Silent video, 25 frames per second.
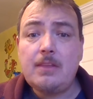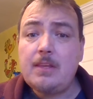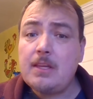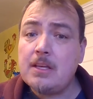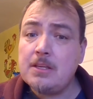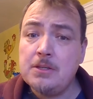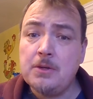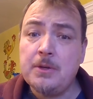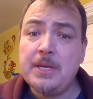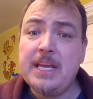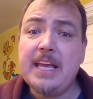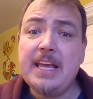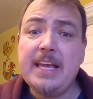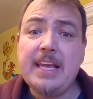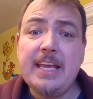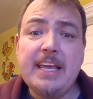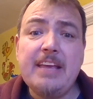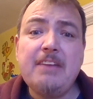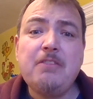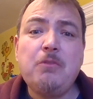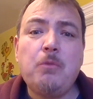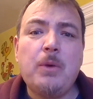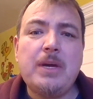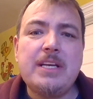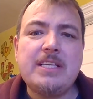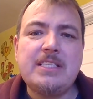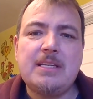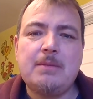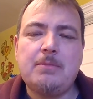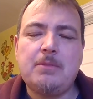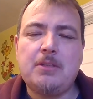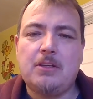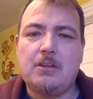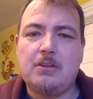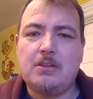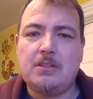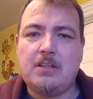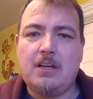So he can give wisdom to
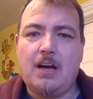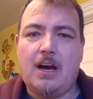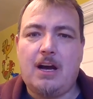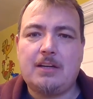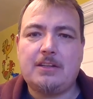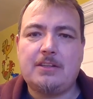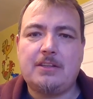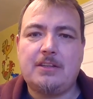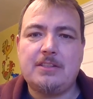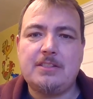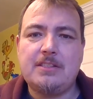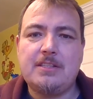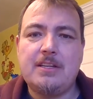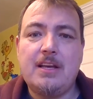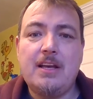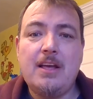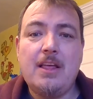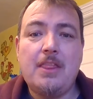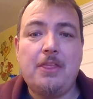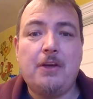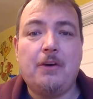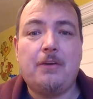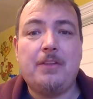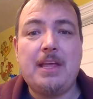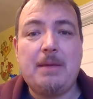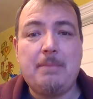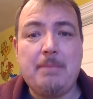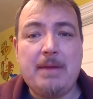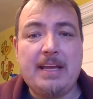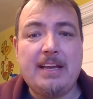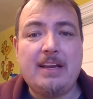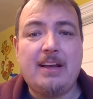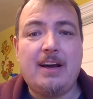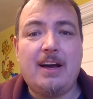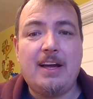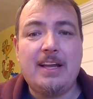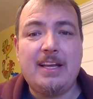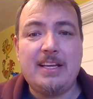those doctors, though they may
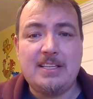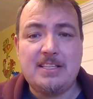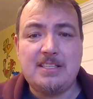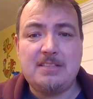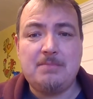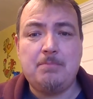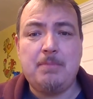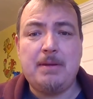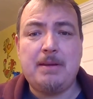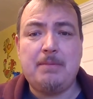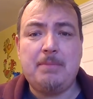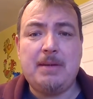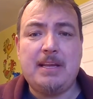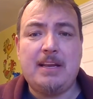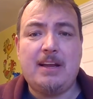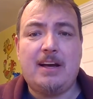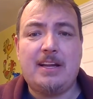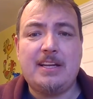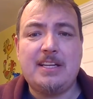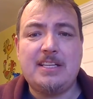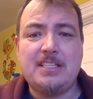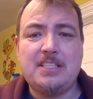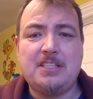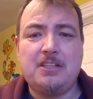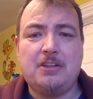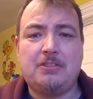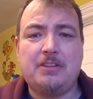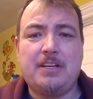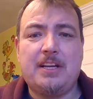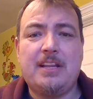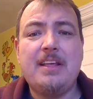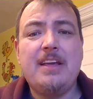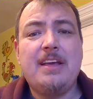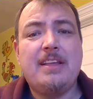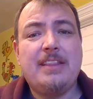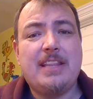not his be not his children.